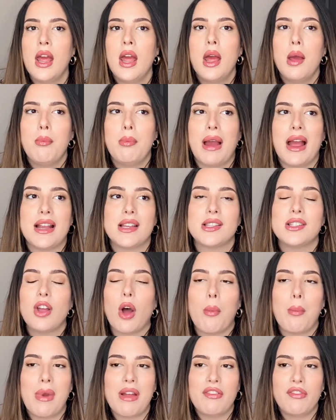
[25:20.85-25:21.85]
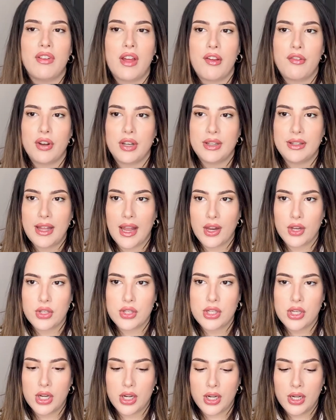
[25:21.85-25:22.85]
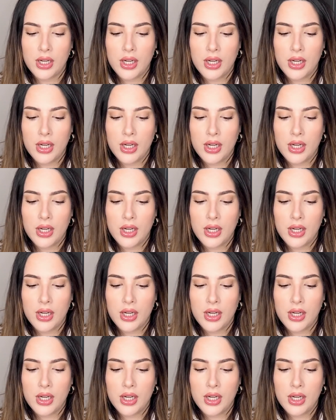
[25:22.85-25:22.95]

but it's not my favorite texture.